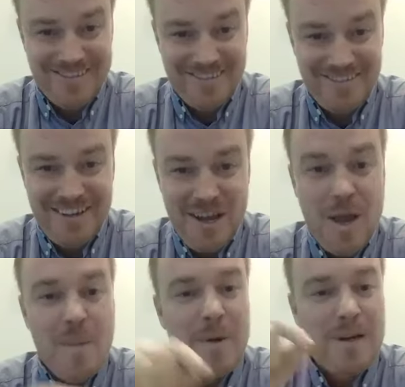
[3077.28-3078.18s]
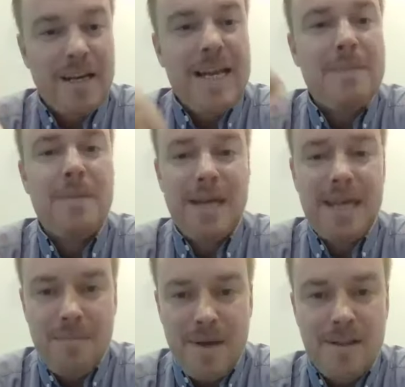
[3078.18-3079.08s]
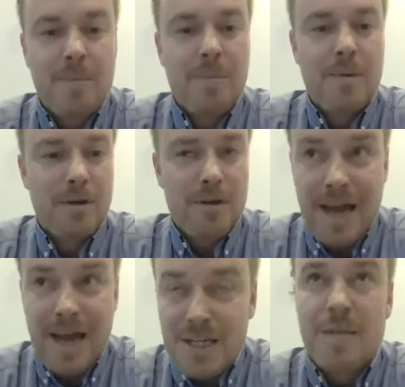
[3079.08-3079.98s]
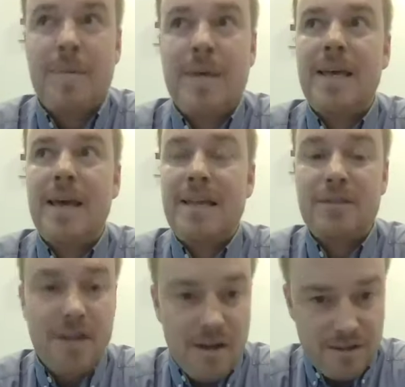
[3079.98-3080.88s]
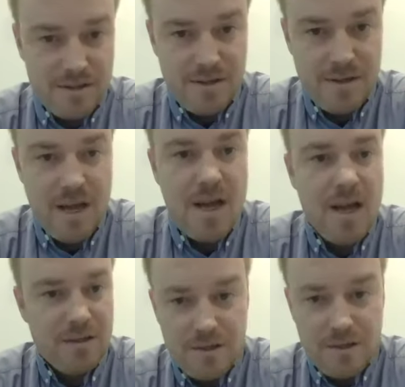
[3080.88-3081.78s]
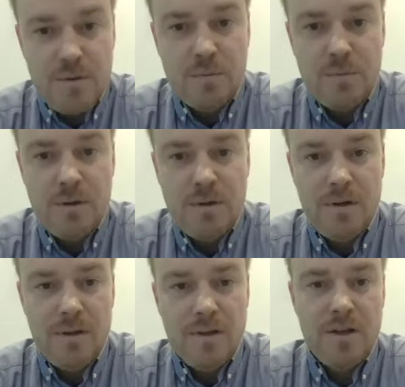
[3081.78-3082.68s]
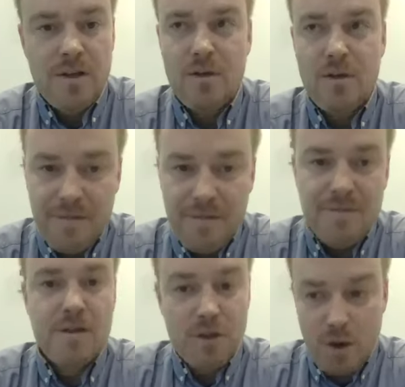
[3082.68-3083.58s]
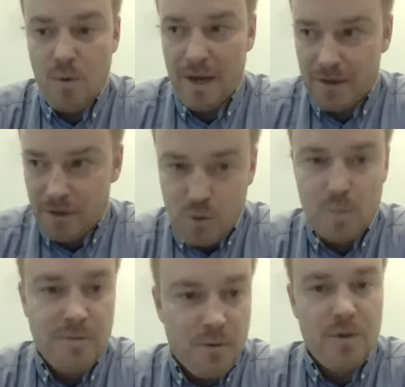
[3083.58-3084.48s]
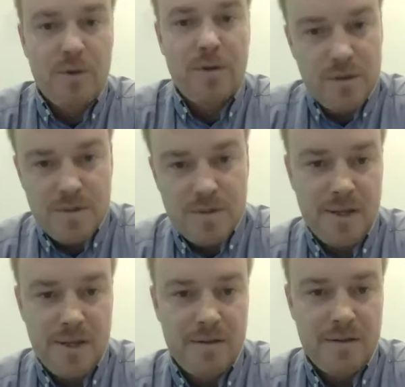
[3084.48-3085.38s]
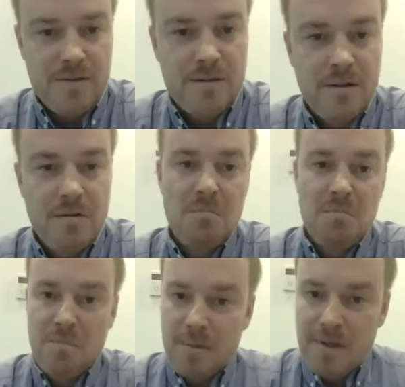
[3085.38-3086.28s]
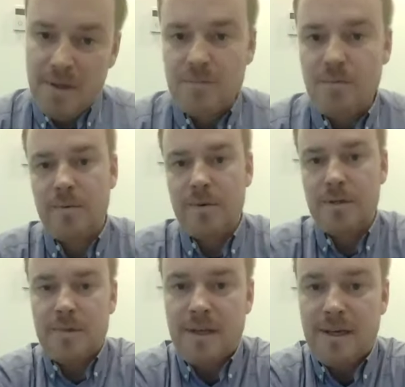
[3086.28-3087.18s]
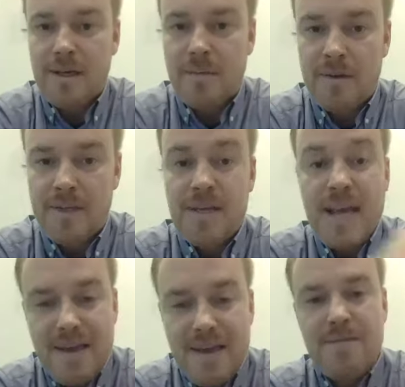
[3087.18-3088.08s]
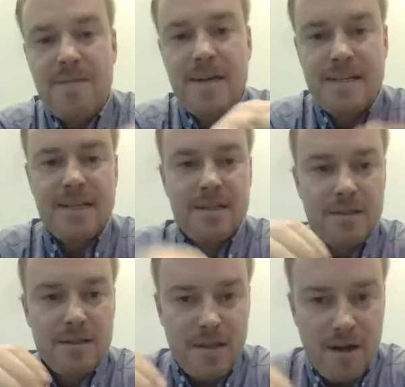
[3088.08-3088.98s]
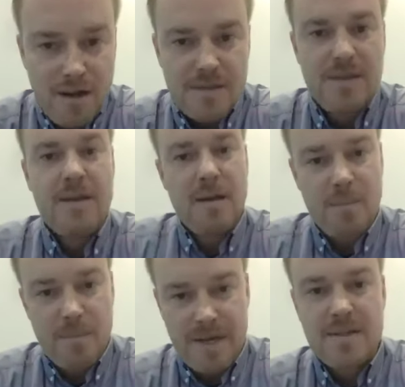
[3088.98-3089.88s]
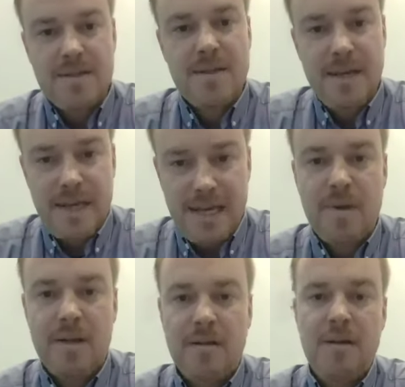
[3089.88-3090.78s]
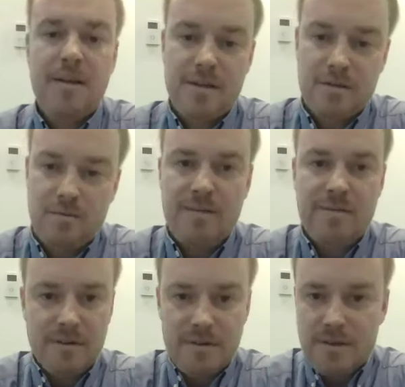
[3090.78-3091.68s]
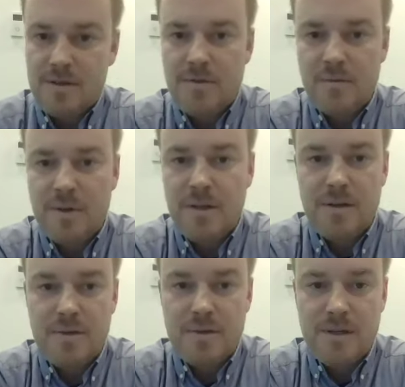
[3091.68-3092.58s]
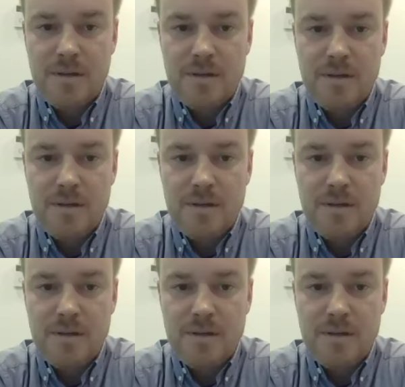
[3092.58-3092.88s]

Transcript: right? But an email that could actually be a task, a to-do that you have to go and do before you can do something else. Maybe that's what we should be thinking about this. If it is a task-based email that's relevant to software you're using.